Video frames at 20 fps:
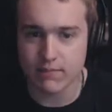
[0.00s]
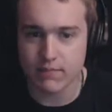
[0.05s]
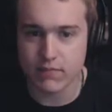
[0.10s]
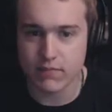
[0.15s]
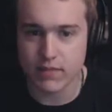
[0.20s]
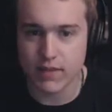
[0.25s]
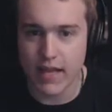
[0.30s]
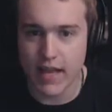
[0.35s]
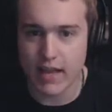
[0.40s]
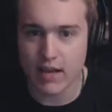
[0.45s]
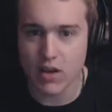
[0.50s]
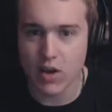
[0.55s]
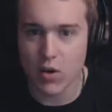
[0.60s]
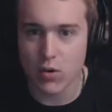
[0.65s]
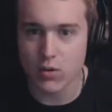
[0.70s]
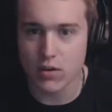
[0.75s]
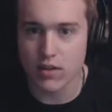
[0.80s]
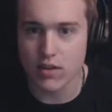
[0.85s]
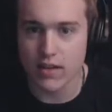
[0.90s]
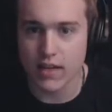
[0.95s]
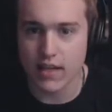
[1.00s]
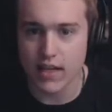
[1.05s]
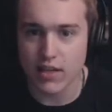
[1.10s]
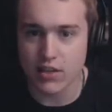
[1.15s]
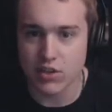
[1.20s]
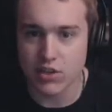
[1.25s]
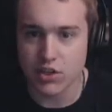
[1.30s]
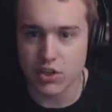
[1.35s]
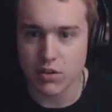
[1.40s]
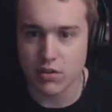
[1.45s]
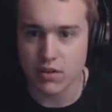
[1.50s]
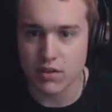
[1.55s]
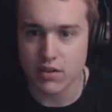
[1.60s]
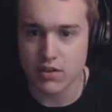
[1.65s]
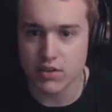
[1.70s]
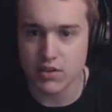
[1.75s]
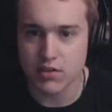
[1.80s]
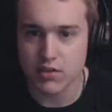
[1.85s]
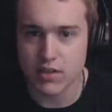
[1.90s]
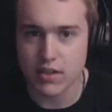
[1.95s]
that cola that I just showed on the
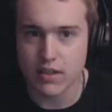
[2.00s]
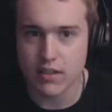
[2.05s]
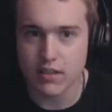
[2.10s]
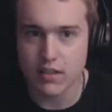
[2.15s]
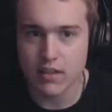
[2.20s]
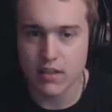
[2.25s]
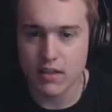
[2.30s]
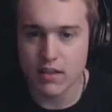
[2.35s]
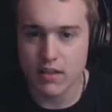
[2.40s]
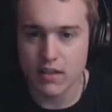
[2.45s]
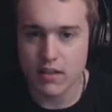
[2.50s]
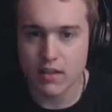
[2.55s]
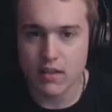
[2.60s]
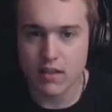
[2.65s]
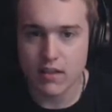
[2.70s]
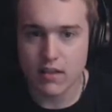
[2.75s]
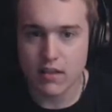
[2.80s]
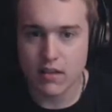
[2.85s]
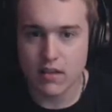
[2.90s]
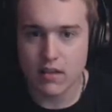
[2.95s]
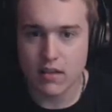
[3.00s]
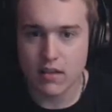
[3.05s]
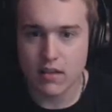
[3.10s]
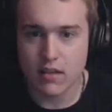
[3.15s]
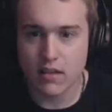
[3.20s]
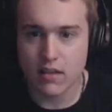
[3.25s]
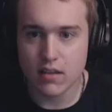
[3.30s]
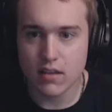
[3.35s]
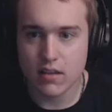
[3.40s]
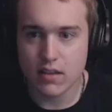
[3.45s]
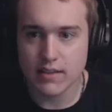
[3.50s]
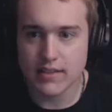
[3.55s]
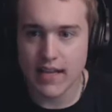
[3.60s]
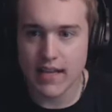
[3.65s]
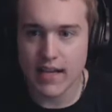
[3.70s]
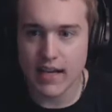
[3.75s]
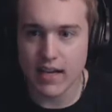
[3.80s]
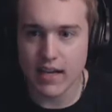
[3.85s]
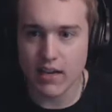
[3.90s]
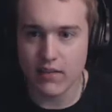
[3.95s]
screen. Is that
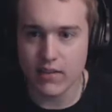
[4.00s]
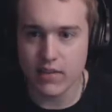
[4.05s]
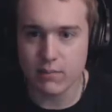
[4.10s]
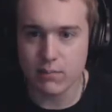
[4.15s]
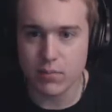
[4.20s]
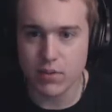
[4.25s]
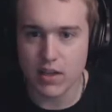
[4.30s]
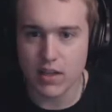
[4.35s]
guy covered in blood